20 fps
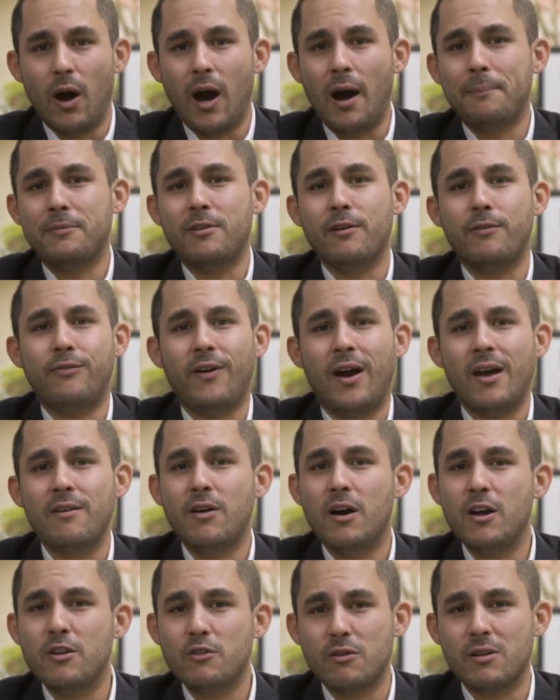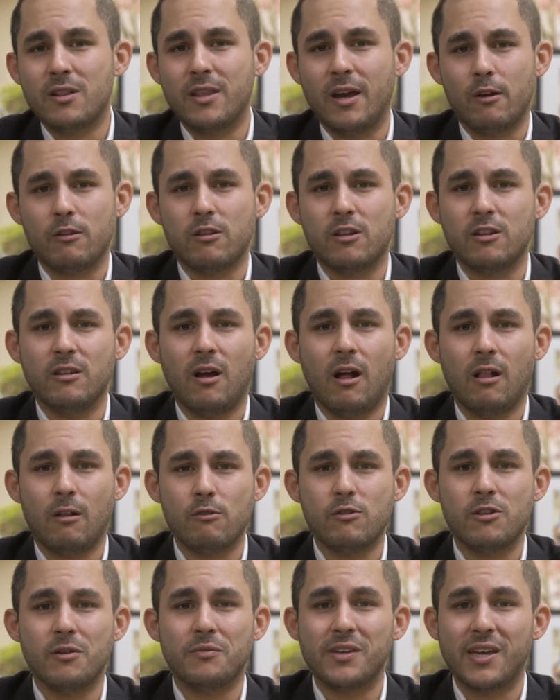up to
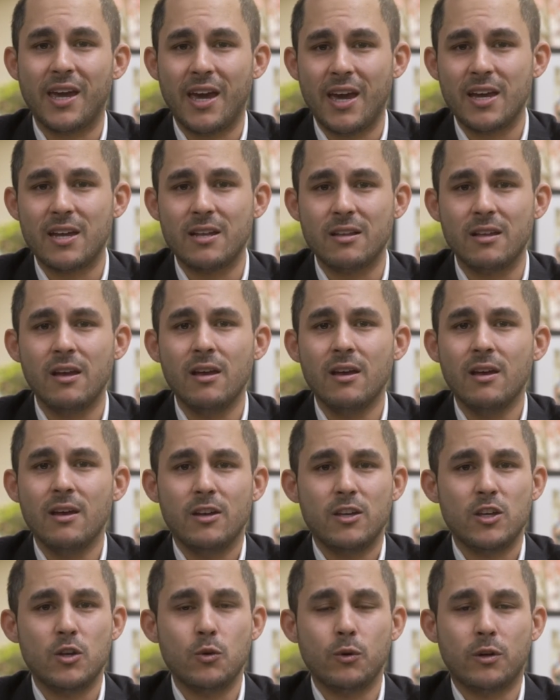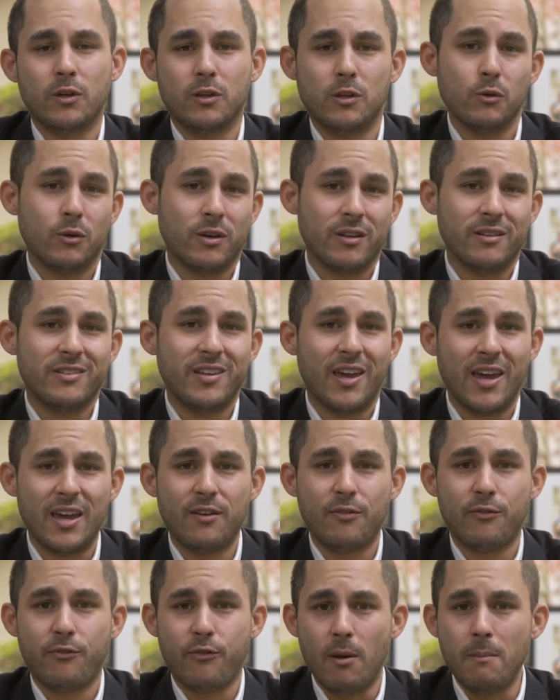$500,000 of gain you can
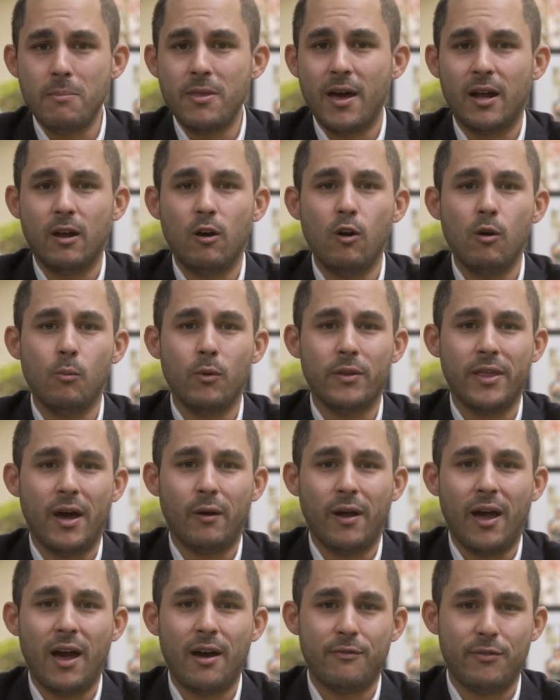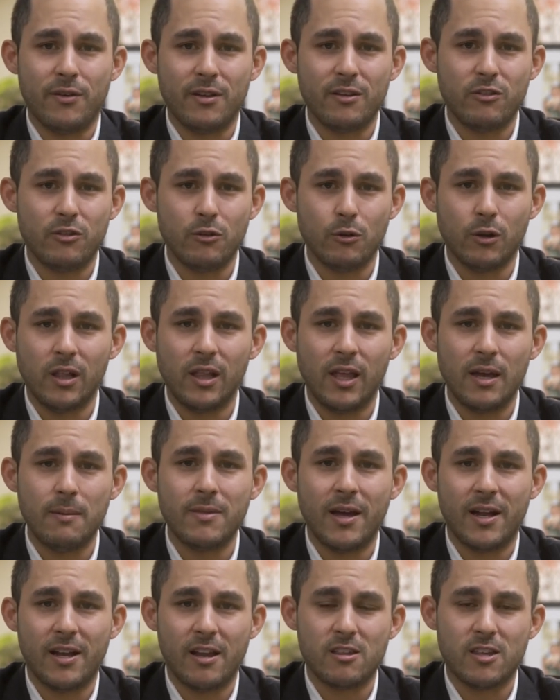take from that home without having to claim
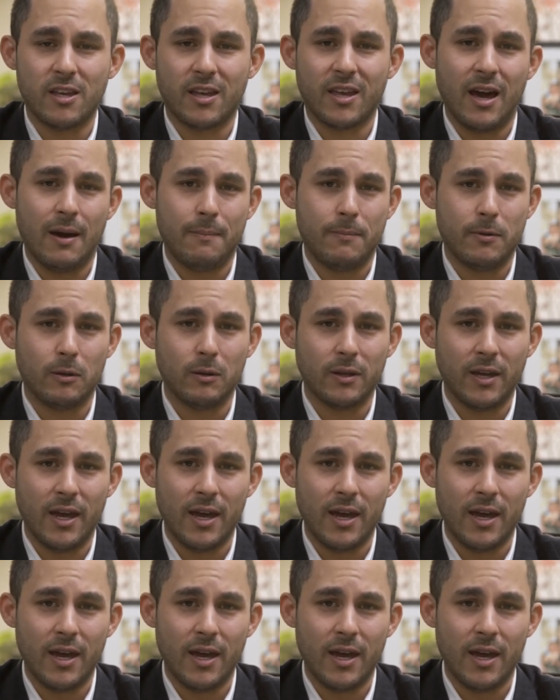that as a capital